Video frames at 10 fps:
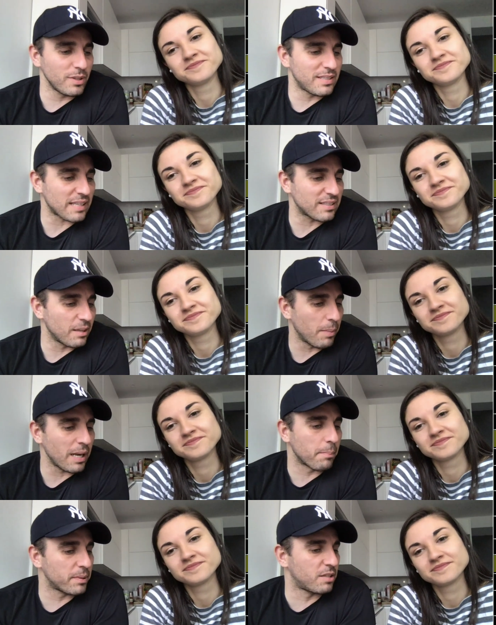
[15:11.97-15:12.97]
Speaker 1: taxing on the body.
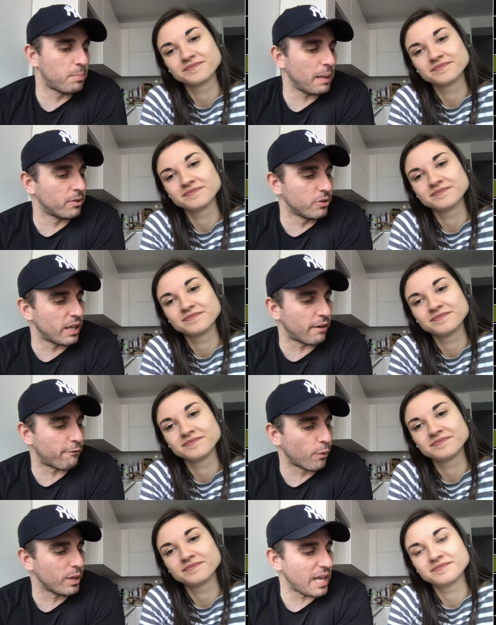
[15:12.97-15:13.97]
But to be able to do that at
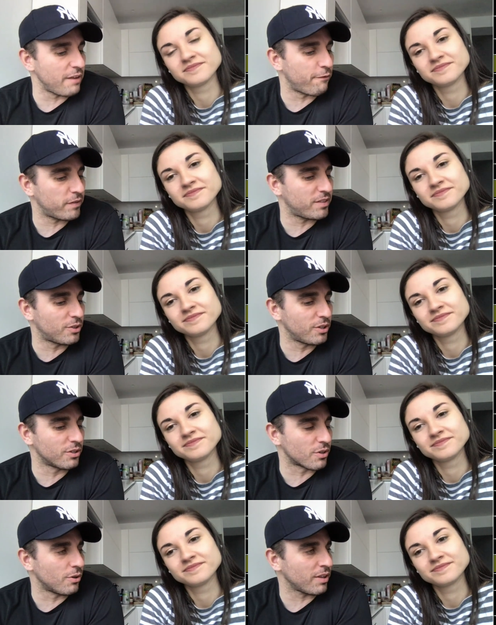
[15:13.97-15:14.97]
48 and 52 years
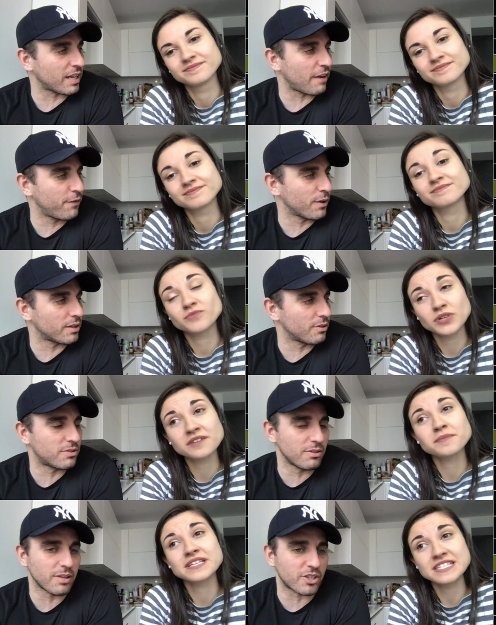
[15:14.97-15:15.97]
old, like I feel like those
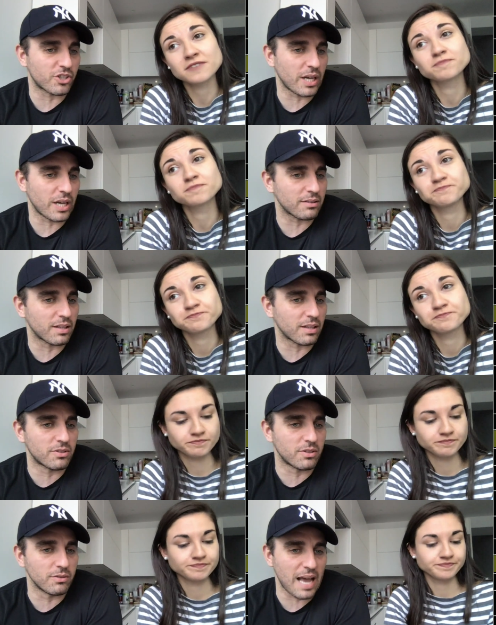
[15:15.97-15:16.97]
dudes, like shout out to those
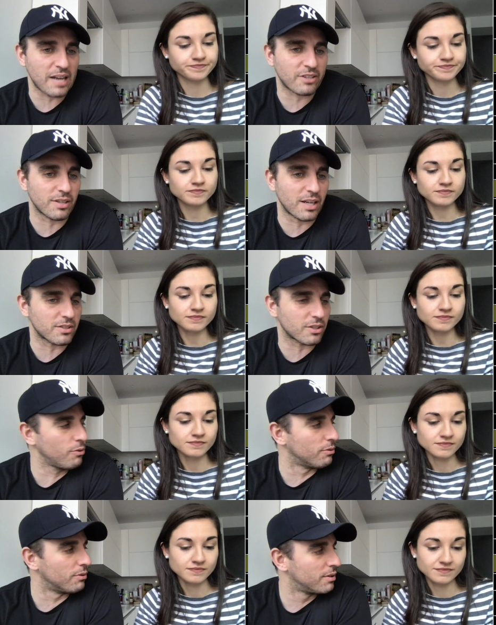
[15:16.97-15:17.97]
dudes. Astronauts are
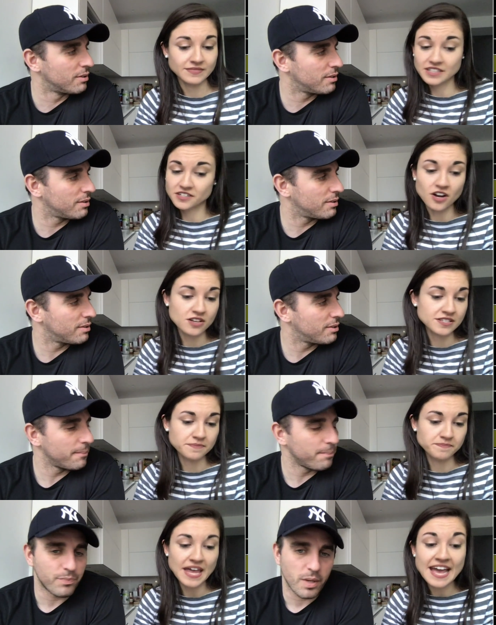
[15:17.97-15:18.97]
cool.
Speaker 2: They're
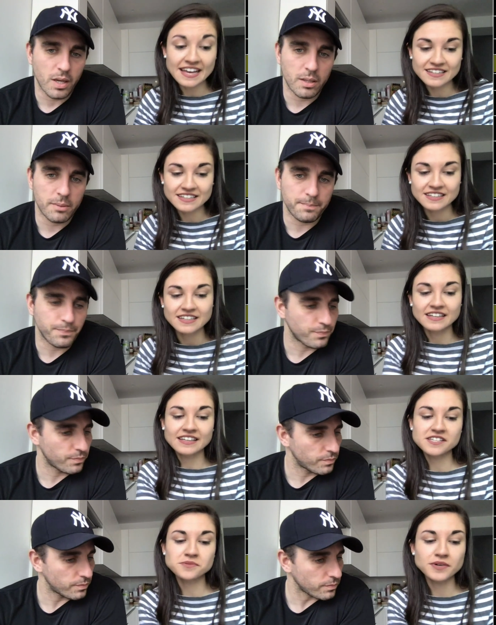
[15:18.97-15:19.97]
awesome. And
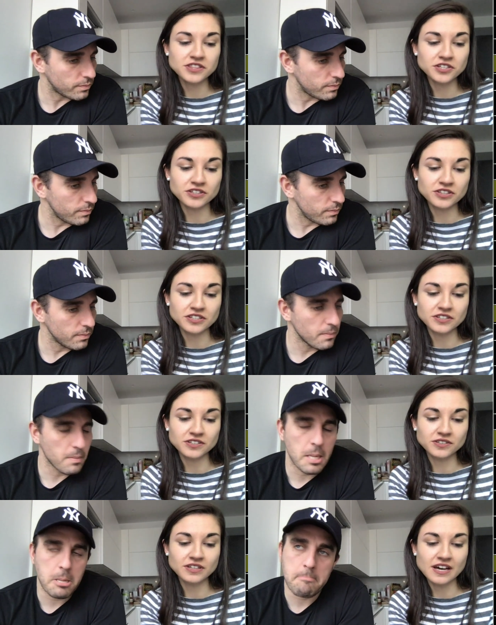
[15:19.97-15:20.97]
guess what? The, the
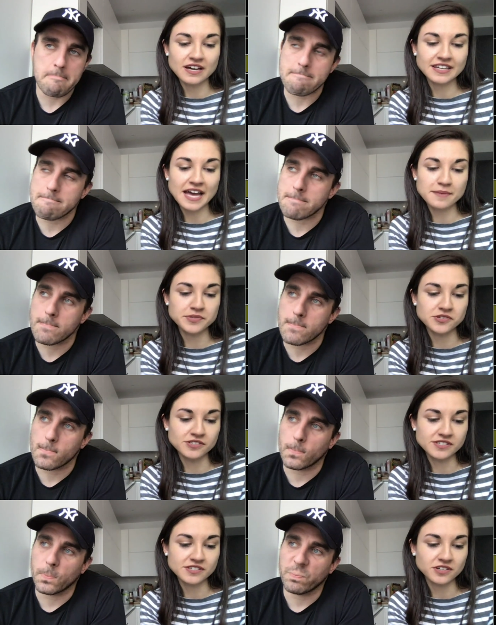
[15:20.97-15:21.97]
uh, capsule
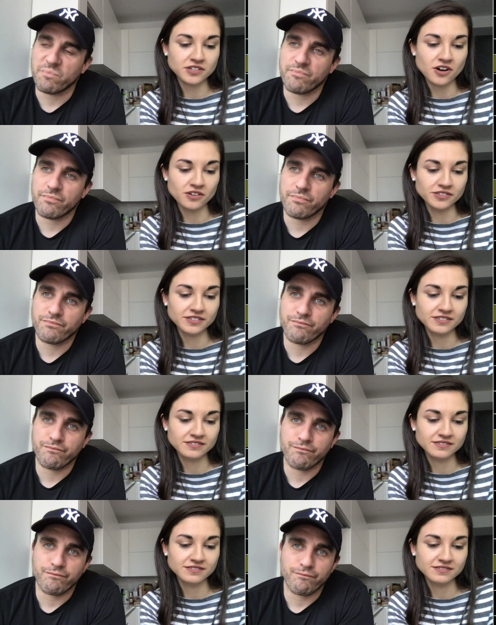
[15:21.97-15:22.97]
is called?
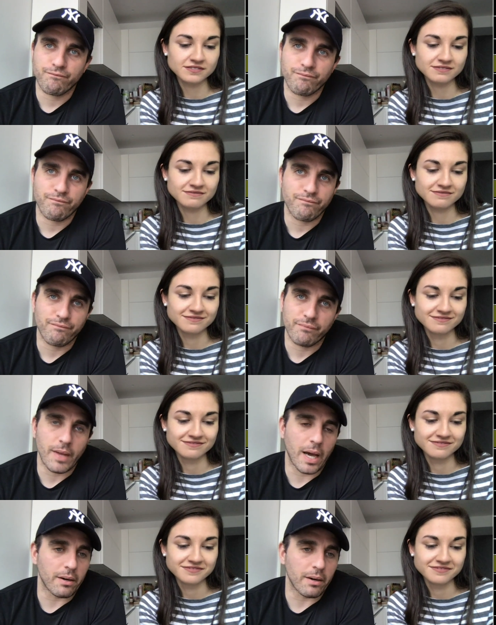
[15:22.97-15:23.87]
I don't